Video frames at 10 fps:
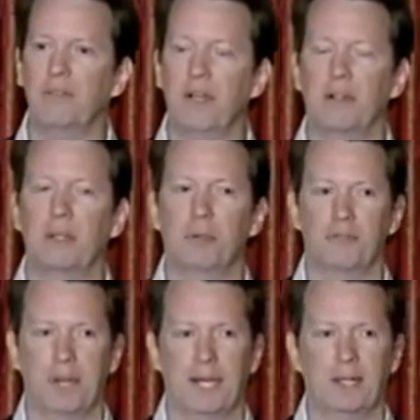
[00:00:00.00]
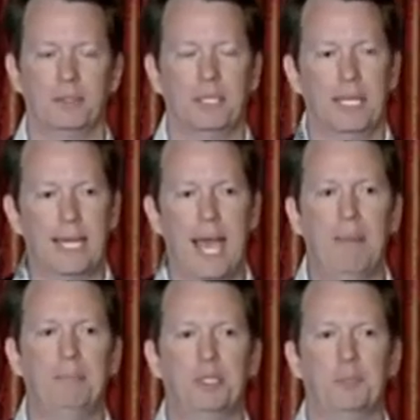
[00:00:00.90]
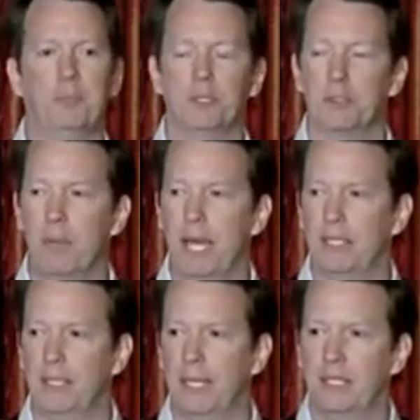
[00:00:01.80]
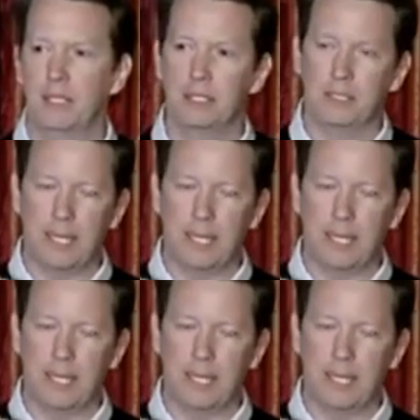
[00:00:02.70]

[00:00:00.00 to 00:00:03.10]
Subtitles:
very profound, and it captures people's imaginations